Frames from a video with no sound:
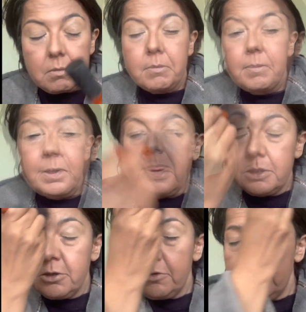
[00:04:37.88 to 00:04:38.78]
I'm going to
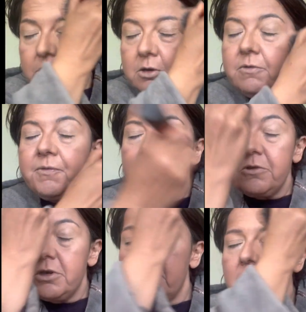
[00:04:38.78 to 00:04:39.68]
do two
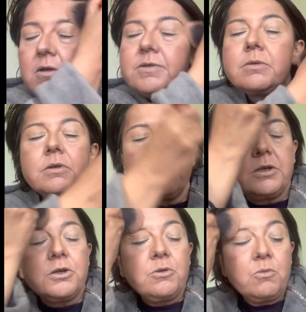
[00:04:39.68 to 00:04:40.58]
photographs. I'm going to
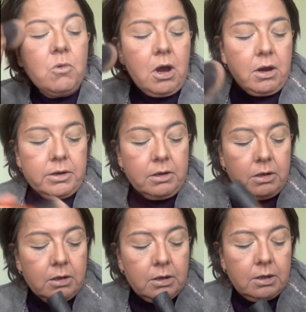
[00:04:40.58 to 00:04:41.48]
do one
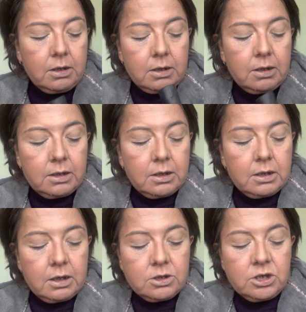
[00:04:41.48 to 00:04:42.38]

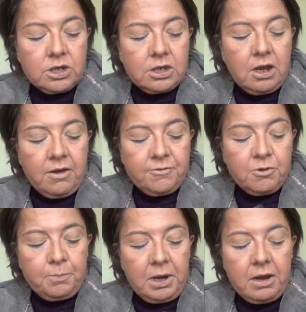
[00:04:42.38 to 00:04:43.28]
just after
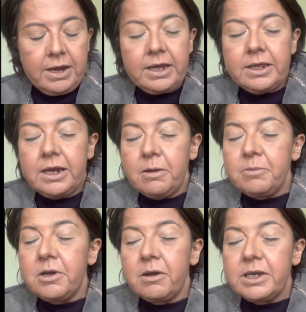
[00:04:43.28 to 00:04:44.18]
applying and then I'm
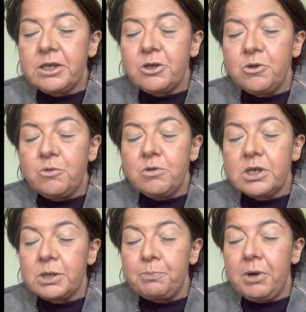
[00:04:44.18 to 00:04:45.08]
going to
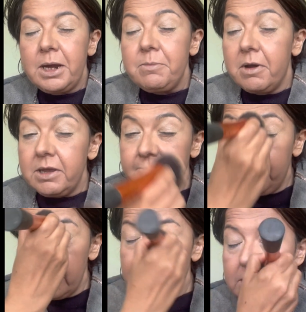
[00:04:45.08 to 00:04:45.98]
spray my
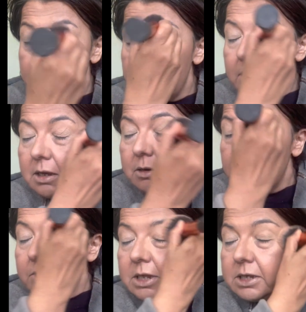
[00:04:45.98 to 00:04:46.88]
face
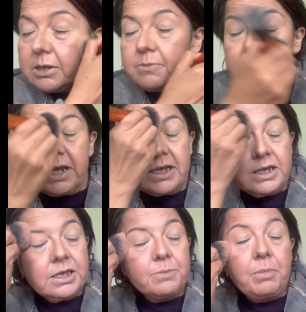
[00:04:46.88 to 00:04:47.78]
with some
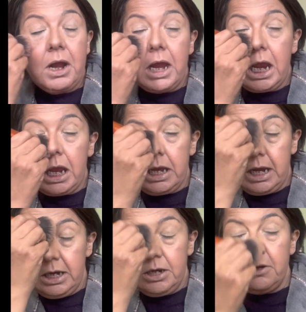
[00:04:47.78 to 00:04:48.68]
setting spray and
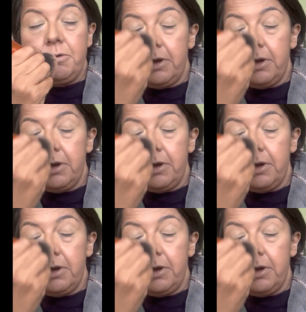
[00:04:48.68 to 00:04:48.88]
then do